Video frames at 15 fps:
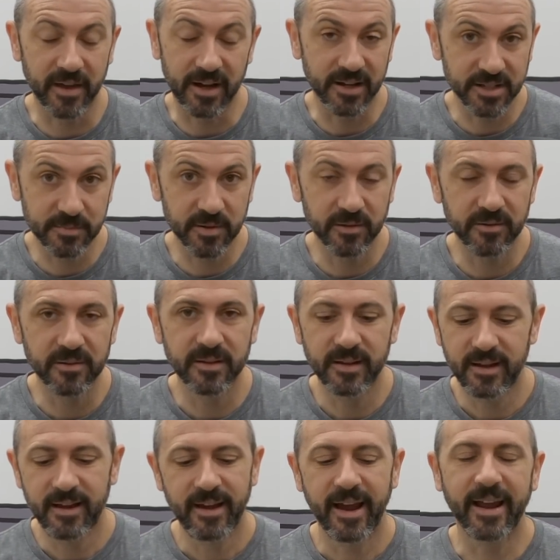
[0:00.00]
hospital
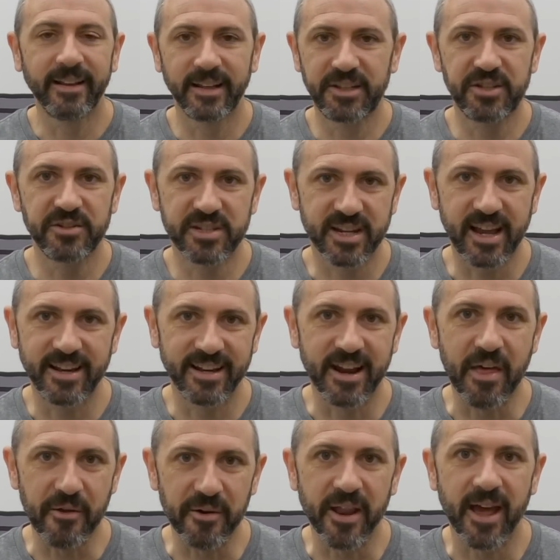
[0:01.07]
and let you skate
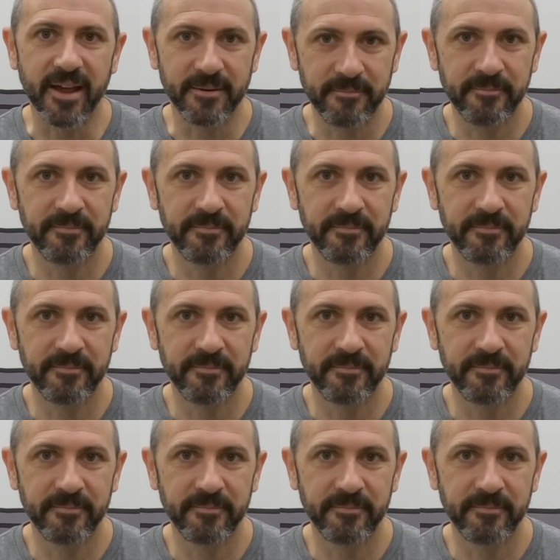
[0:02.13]
another day.